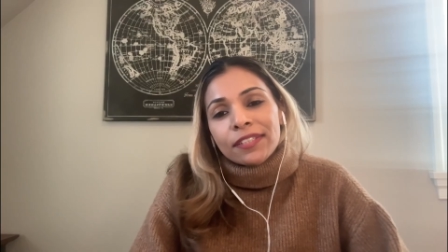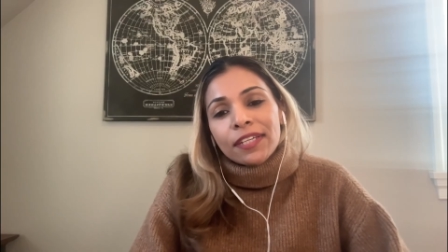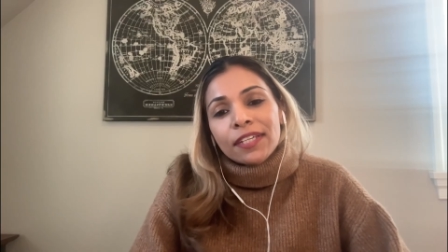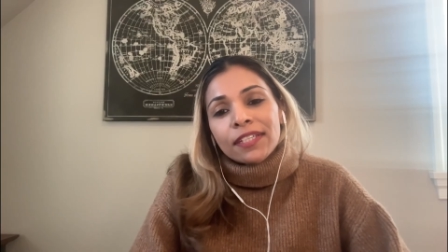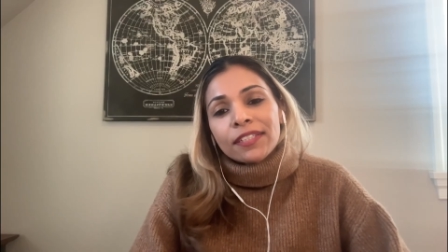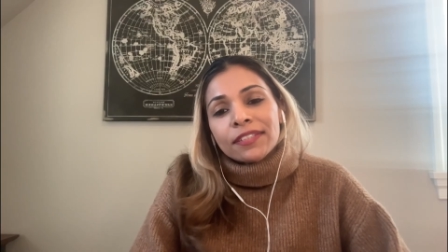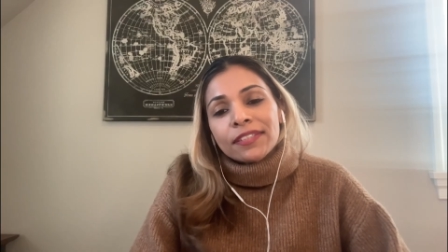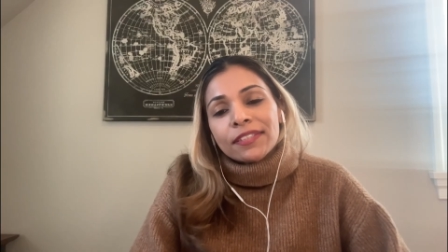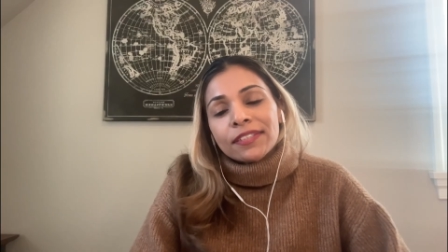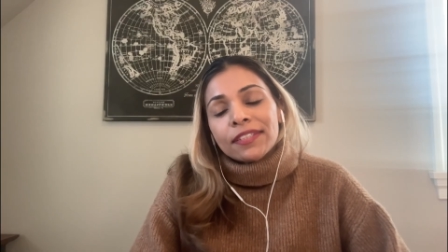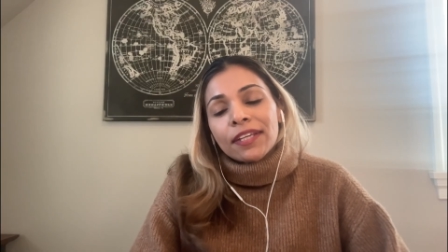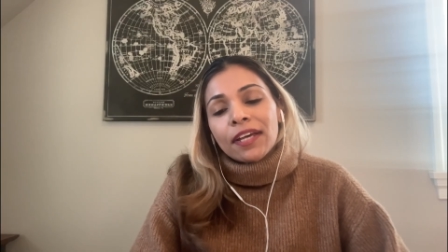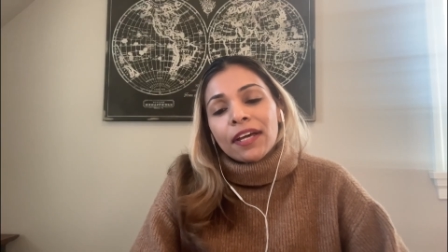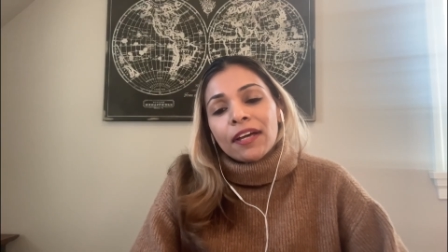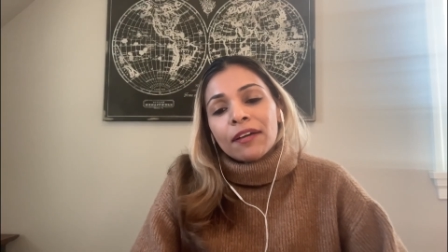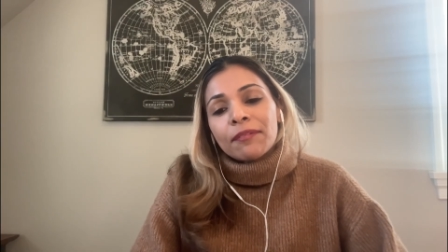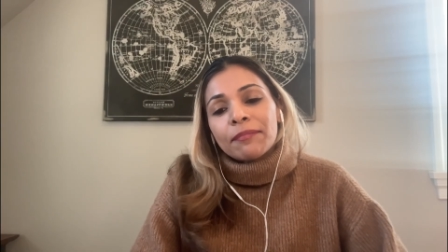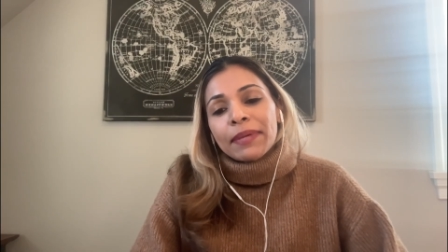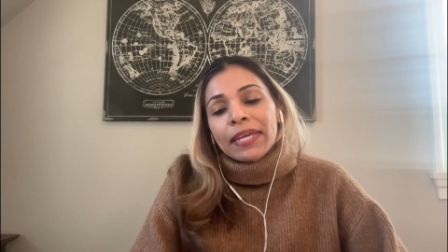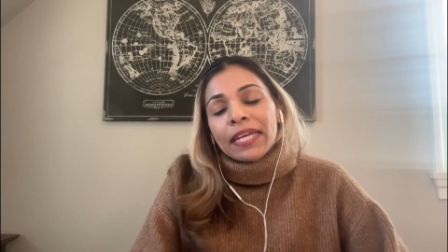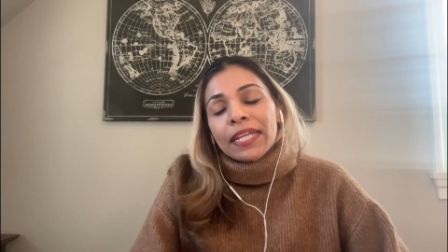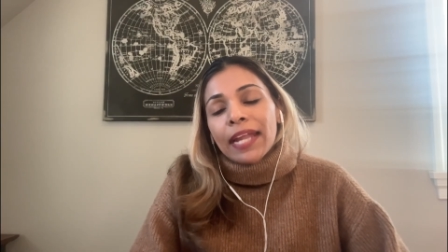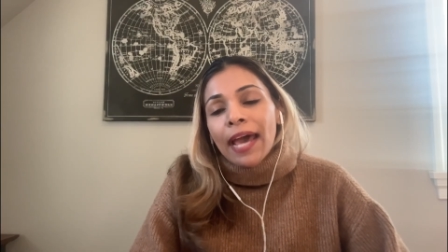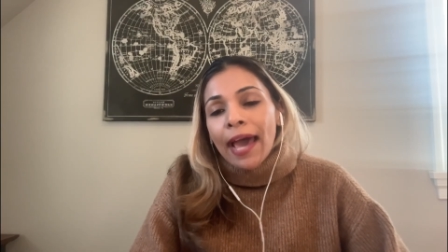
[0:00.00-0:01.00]
it's
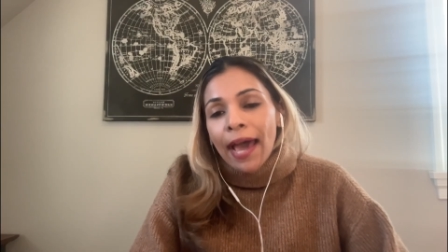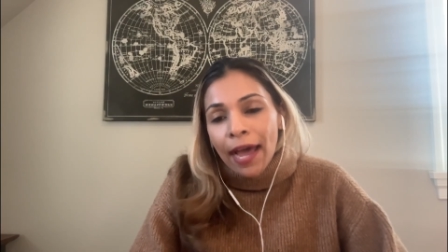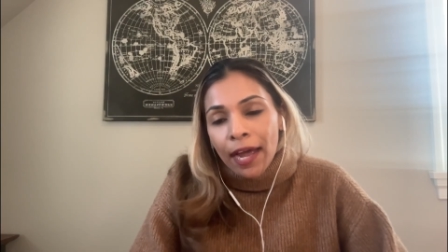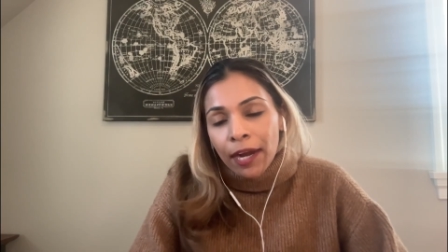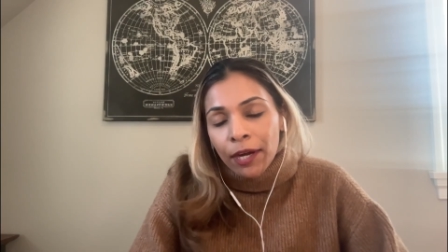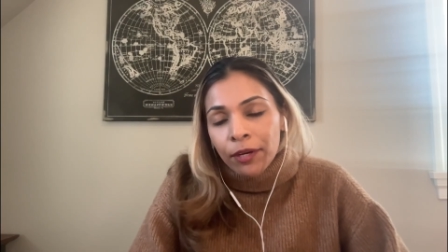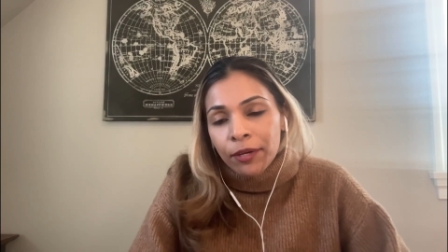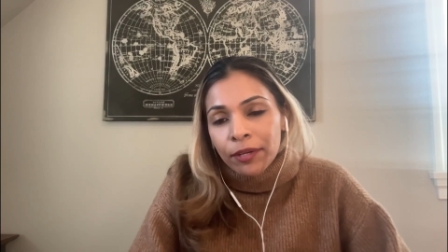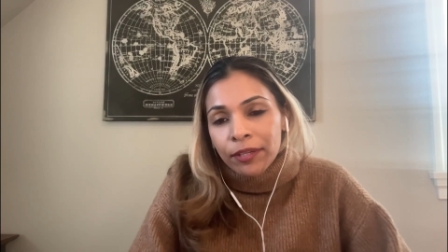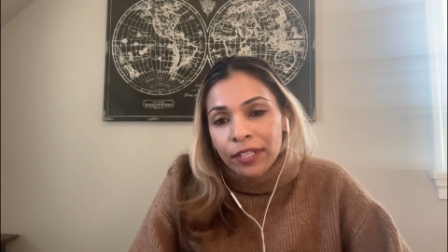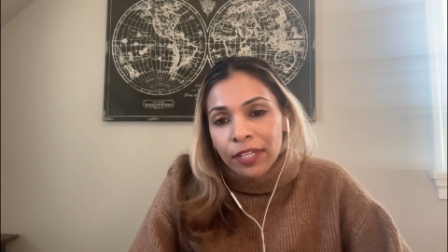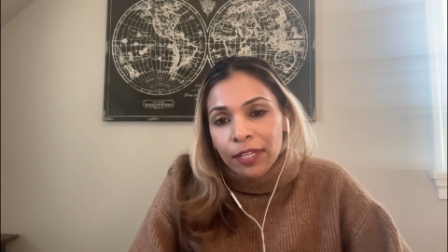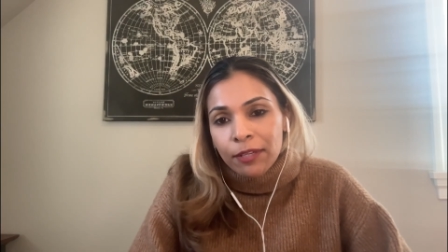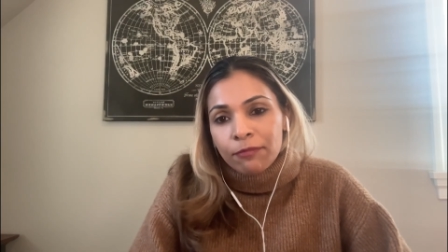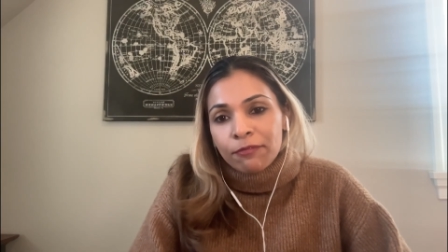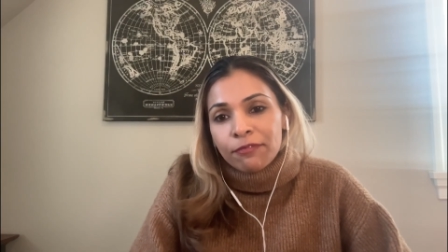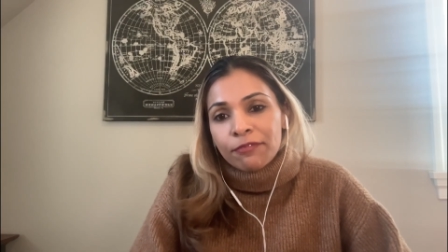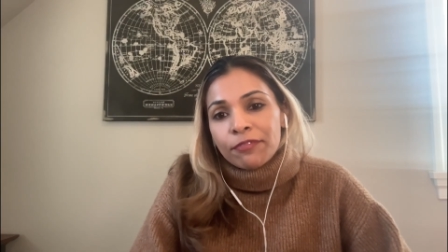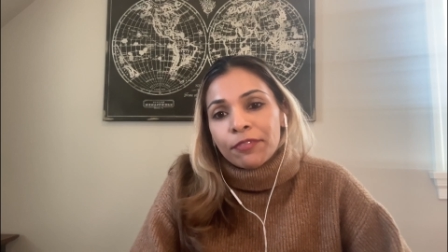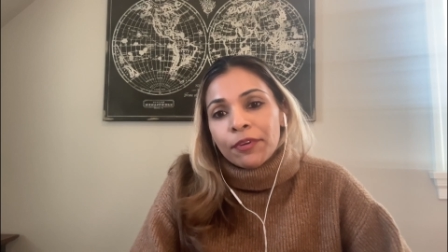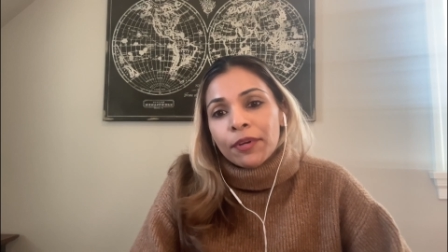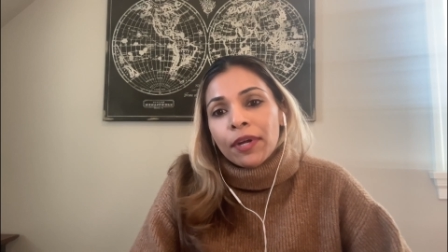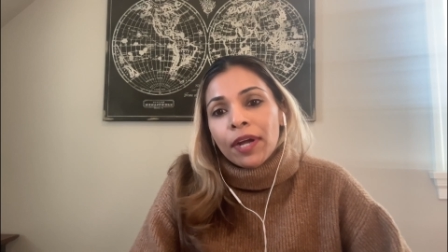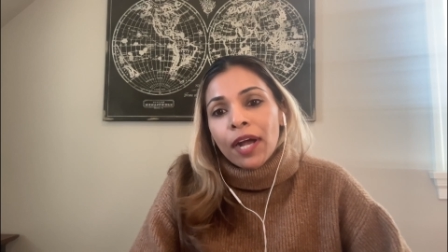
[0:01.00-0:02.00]
an acronym
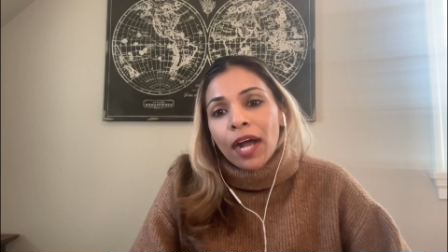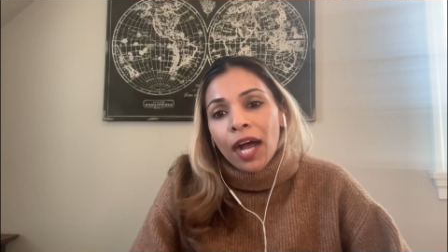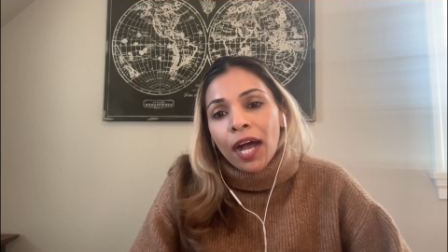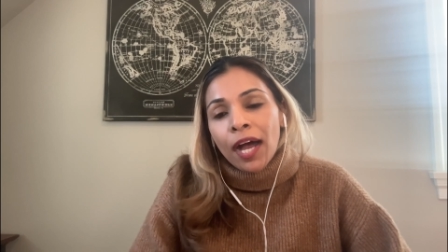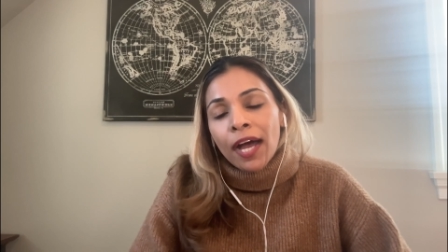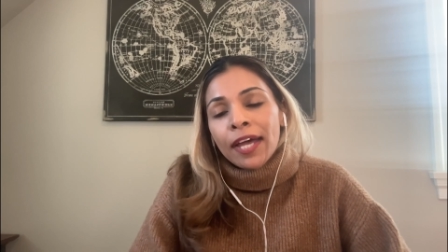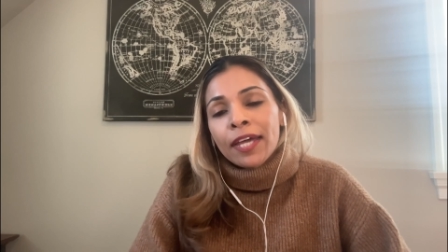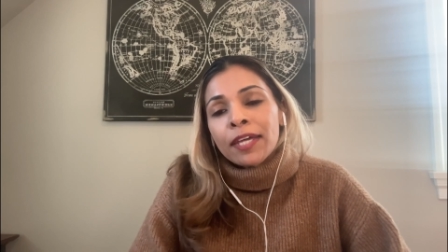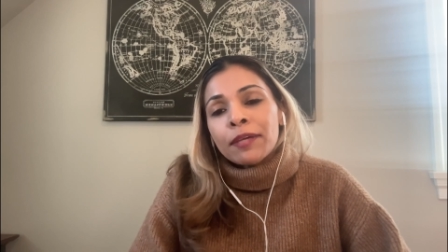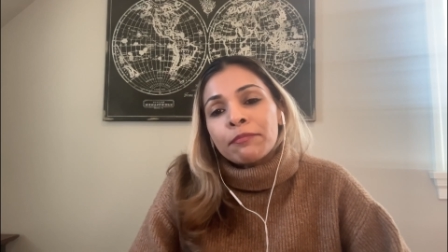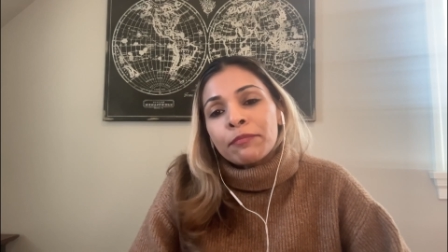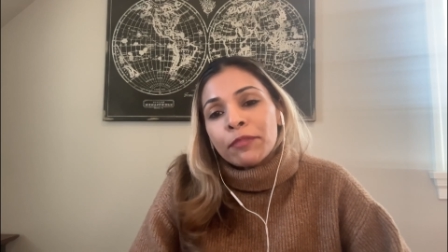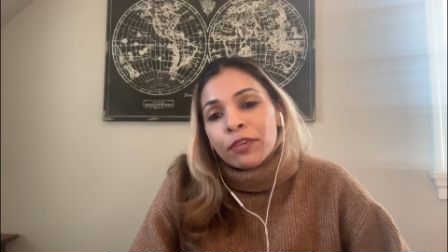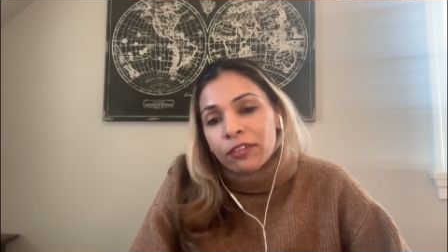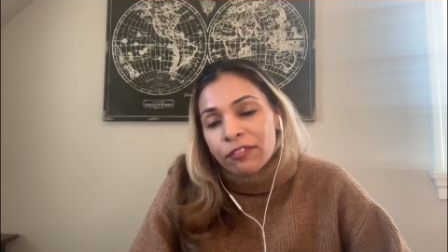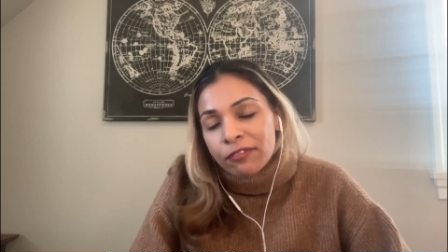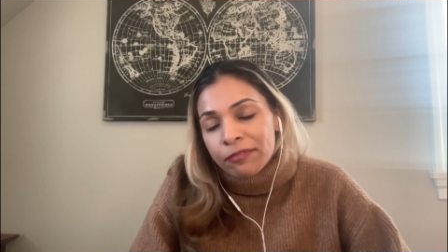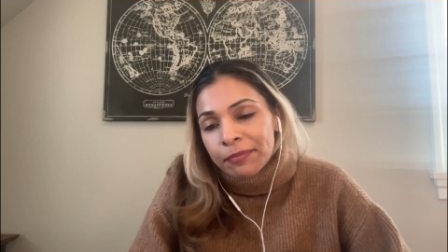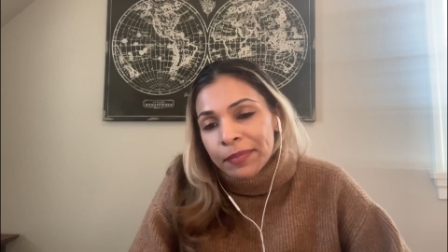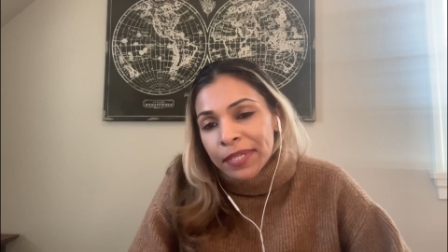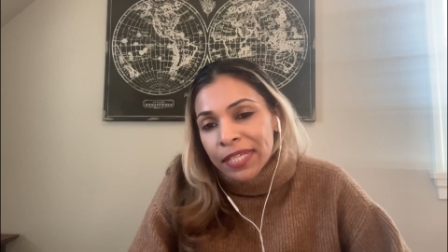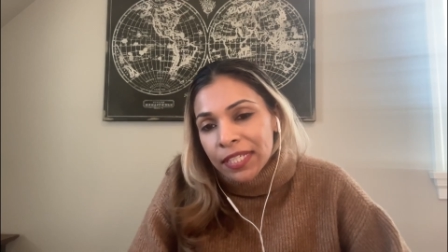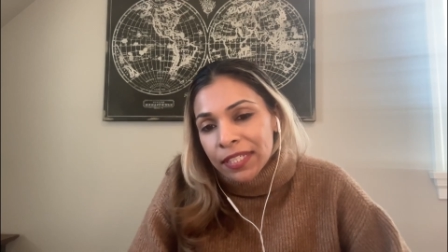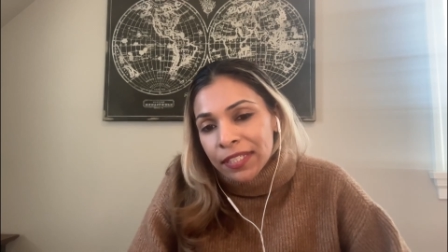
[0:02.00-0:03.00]
for eye
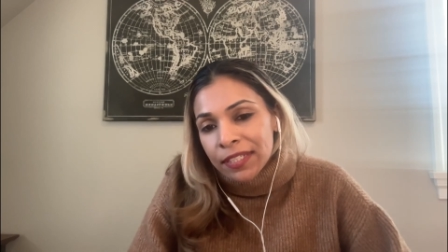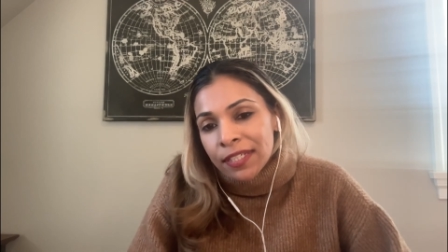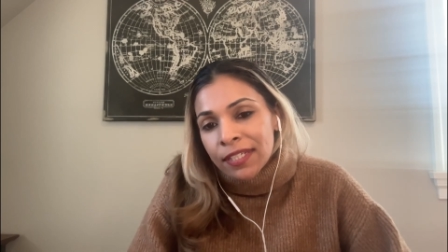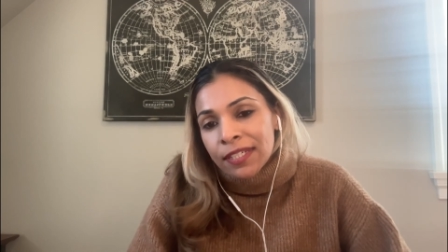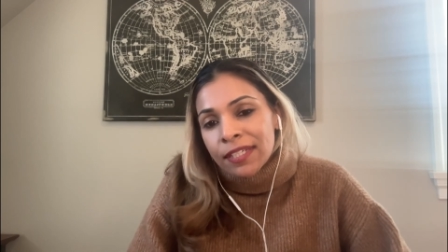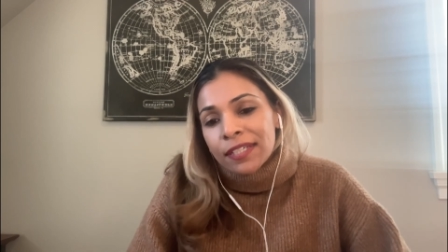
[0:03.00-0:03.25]
movement